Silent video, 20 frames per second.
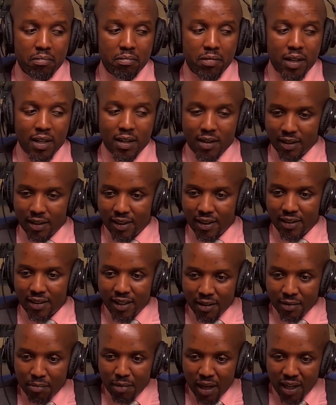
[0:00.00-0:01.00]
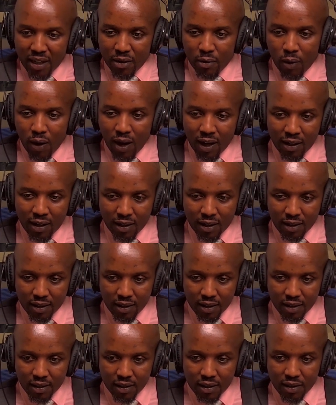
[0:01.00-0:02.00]
as I said, my work...
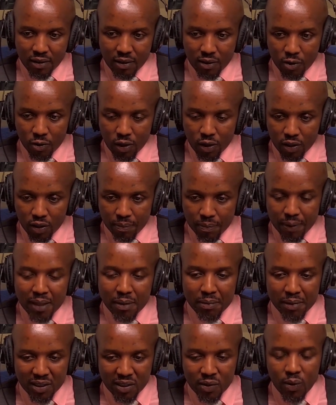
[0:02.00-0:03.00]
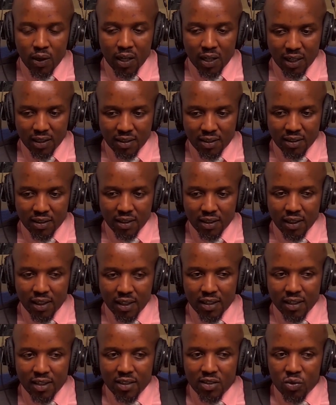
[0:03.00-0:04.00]
or the department's work at CAK
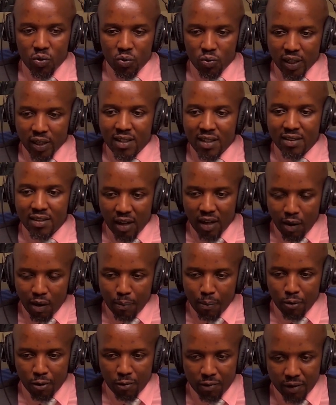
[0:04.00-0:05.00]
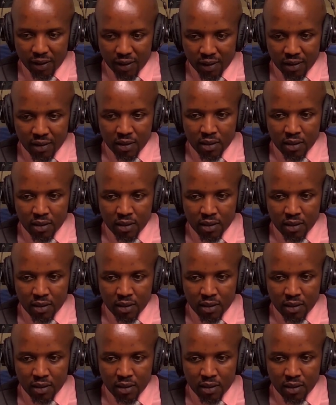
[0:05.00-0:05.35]
is to raise our profile.